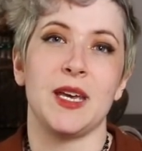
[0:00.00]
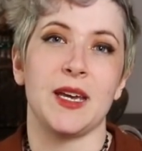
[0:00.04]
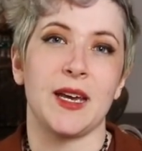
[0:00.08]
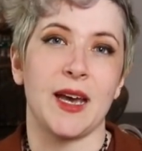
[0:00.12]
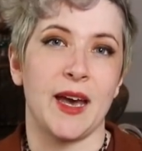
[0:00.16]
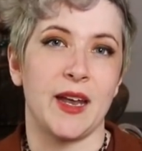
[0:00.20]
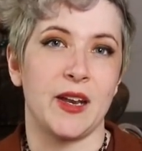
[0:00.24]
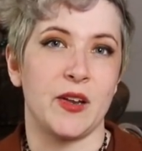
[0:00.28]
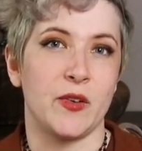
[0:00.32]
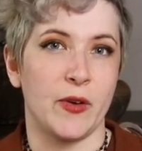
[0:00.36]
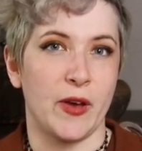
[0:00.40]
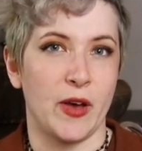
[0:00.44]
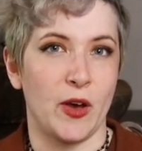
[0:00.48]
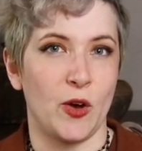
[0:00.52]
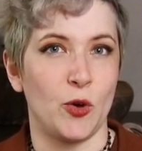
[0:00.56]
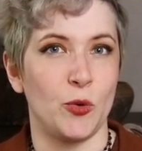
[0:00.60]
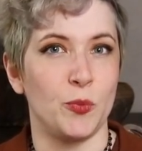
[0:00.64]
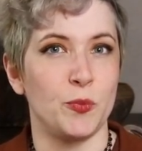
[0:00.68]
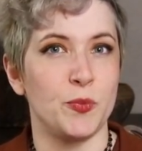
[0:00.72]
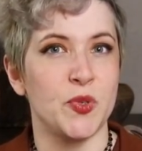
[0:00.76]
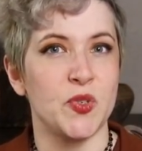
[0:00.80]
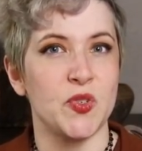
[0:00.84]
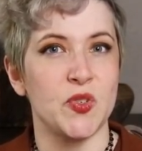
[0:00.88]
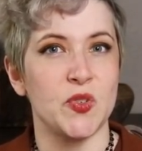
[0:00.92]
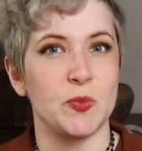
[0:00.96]
it kind of
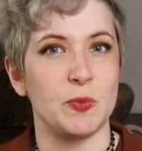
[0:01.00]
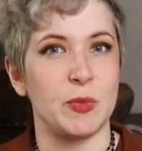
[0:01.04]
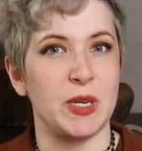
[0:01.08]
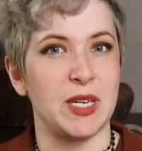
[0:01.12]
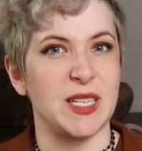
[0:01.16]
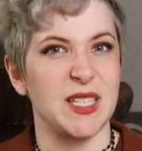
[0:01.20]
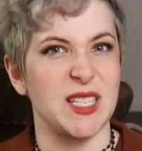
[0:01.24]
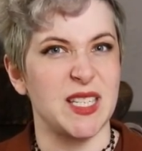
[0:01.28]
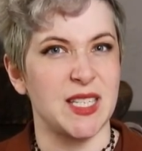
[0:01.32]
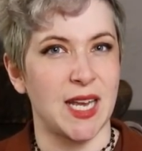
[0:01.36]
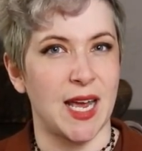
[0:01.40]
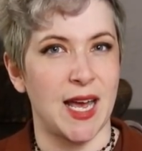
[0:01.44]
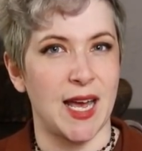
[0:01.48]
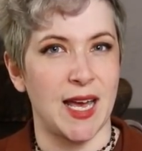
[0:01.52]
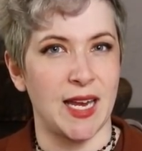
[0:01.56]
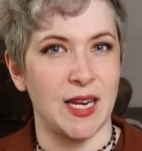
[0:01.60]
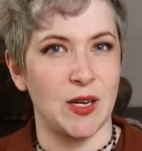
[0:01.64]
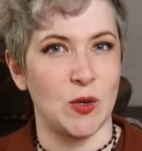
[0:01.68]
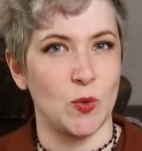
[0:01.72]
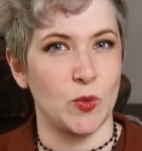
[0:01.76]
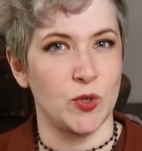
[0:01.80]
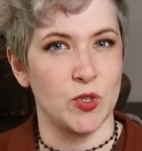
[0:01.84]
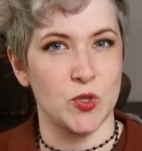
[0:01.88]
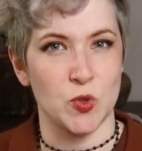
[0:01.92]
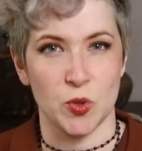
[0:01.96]
helps me
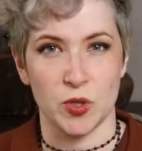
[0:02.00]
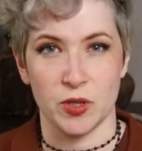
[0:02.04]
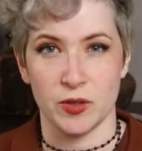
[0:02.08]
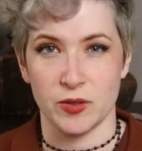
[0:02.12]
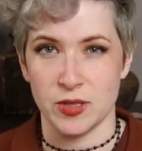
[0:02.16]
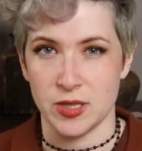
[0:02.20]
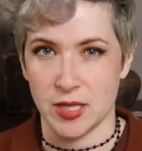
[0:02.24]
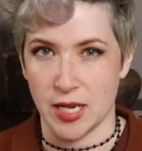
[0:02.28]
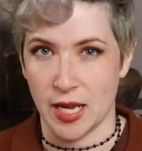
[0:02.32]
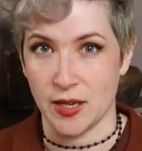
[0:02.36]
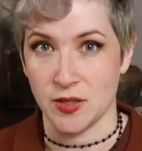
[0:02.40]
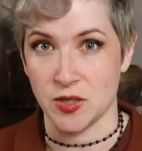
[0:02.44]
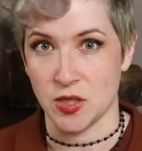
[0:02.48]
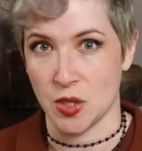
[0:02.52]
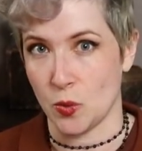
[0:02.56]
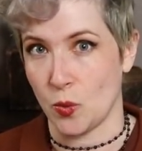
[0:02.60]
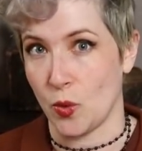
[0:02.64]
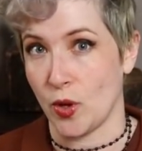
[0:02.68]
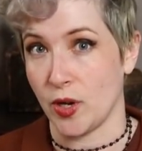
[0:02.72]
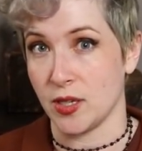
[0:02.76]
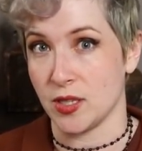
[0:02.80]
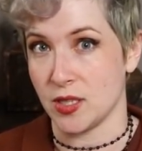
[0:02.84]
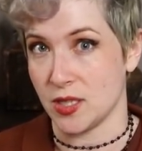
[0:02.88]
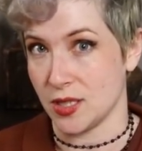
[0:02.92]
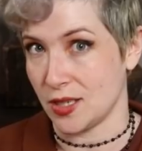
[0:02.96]
decide what sort of styles I
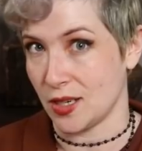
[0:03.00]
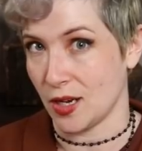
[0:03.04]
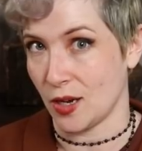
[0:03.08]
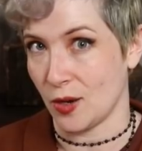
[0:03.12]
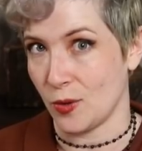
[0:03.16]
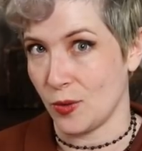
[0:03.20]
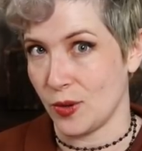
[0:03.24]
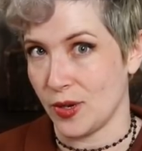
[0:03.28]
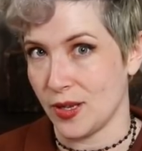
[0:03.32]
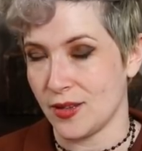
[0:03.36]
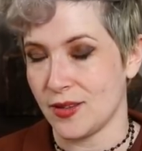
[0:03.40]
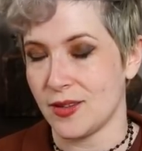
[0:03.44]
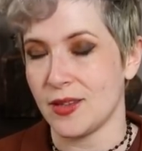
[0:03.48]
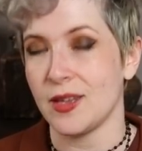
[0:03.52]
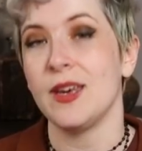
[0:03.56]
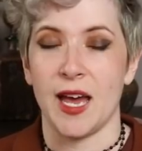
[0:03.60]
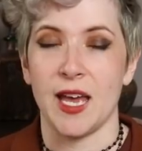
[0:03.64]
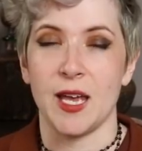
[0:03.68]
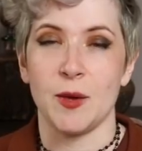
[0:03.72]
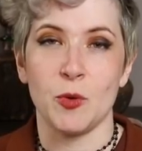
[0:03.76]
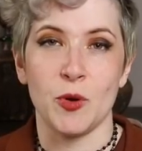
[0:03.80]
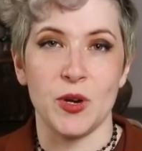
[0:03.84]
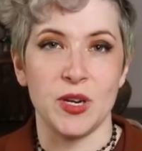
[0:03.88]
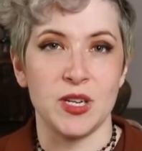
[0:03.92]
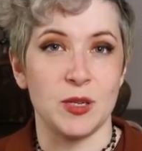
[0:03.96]
wanted to go with.
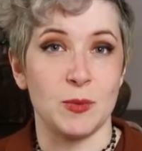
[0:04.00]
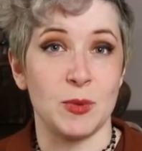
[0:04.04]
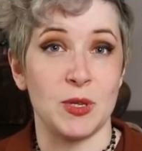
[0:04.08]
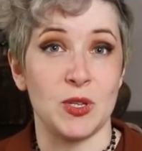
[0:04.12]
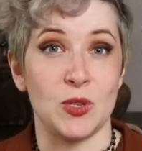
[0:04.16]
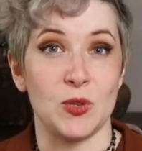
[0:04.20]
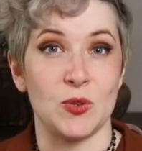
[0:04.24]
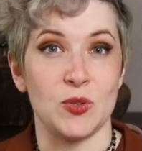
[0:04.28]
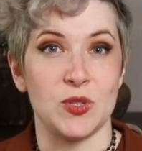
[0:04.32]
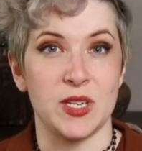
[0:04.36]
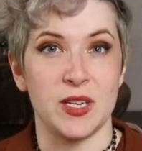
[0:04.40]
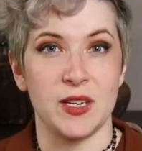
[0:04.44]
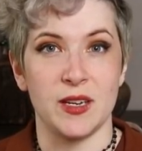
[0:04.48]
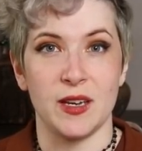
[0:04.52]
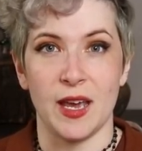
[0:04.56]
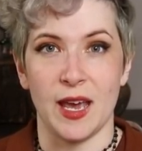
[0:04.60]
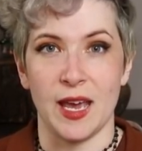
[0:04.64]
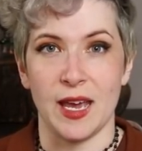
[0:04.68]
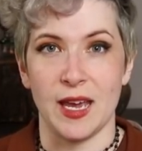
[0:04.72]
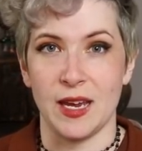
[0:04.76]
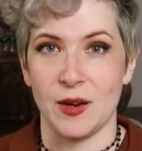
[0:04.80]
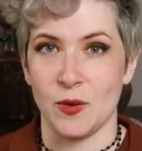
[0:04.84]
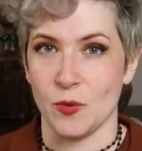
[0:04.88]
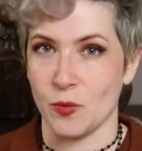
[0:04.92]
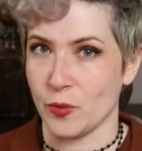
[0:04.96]
I am going to be using
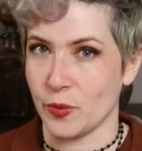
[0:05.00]
a